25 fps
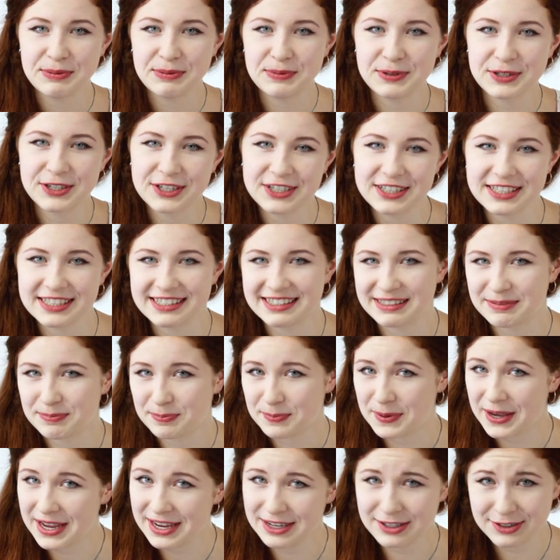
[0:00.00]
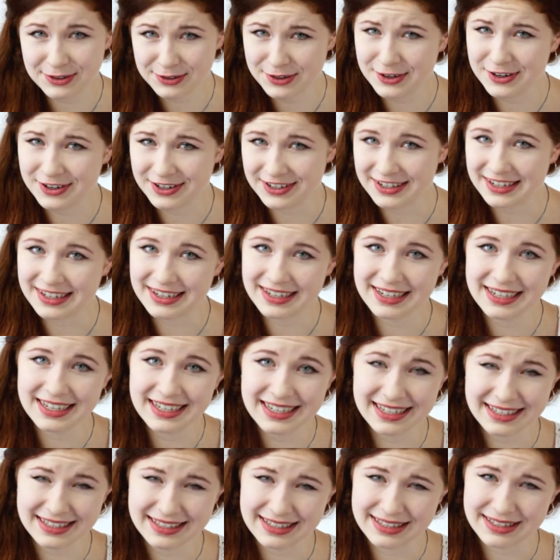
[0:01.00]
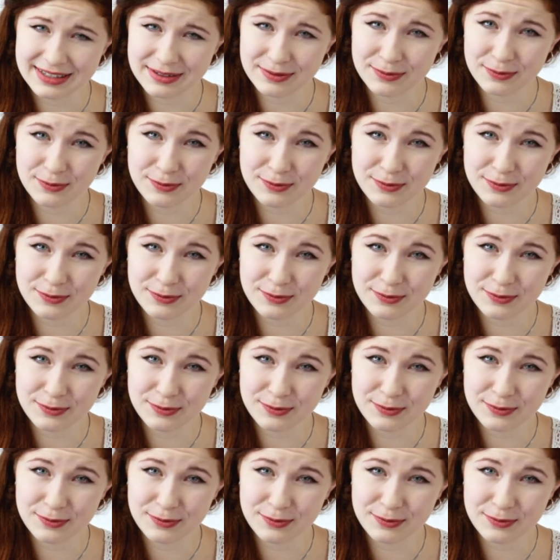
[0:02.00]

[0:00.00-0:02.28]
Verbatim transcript: because Patreon is